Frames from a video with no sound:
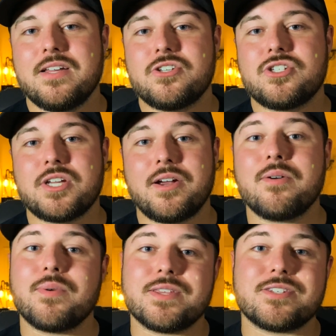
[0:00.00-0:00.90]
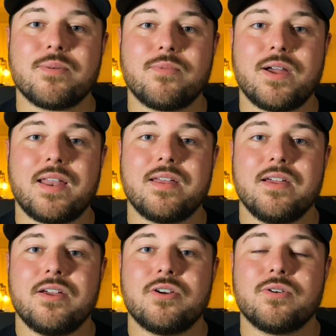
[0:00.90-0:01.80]
share it with someone
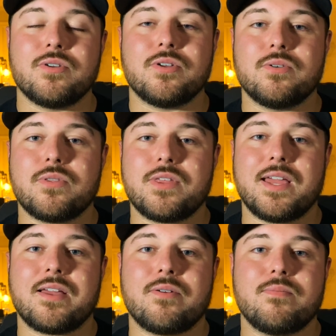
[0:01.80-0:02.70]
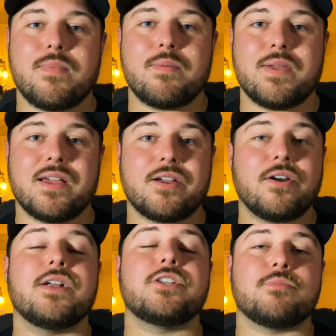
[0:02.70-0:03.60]
who you think may be
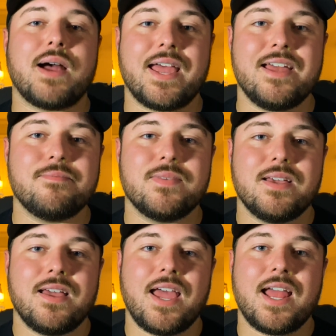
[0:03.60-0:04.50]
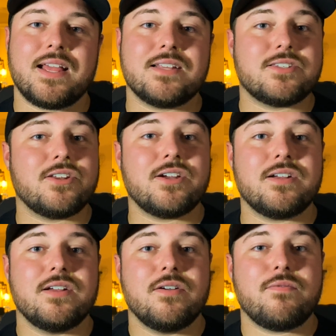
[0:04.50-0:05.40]
encouraged by it, and
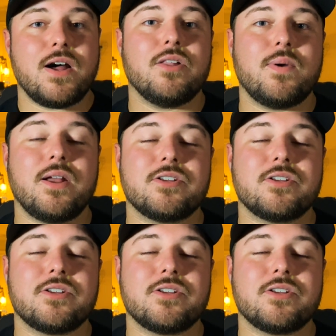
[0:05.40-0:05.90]
consider following our